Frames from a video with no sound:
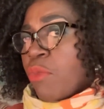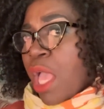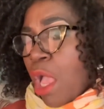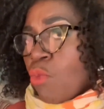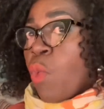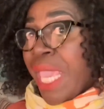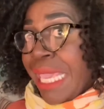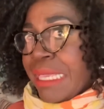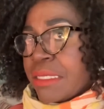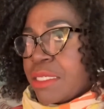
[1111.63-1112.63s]

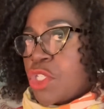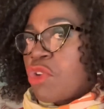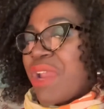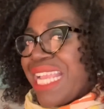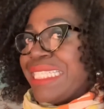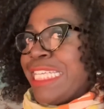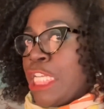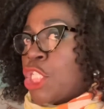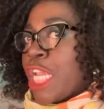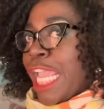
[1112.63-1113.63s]
ways to write
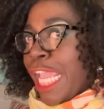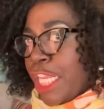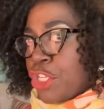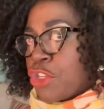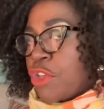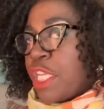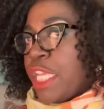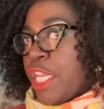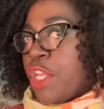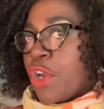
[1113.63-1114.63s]
each entry
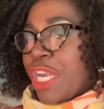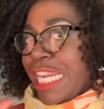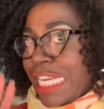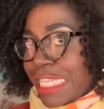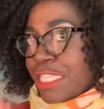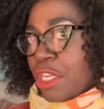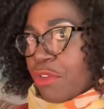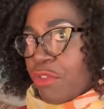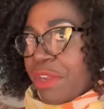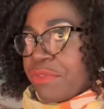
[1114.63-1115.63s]
in your list
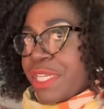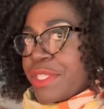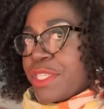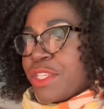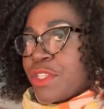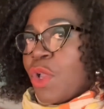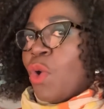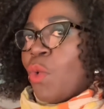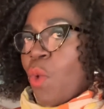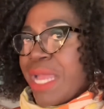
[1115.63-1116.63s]
of references.
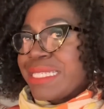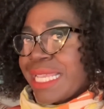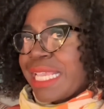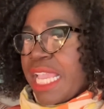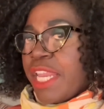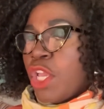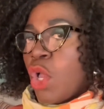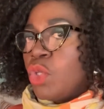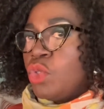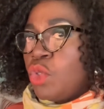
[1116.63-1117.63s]
Once again,
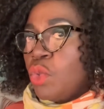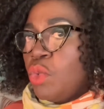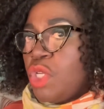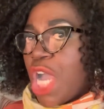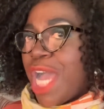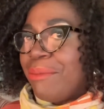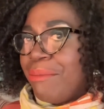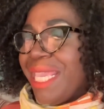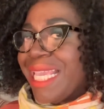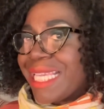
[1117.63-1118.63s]
do not
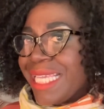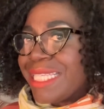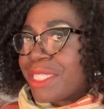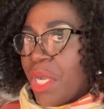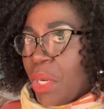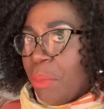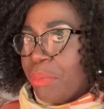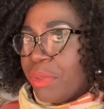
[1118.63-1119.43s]
make it up.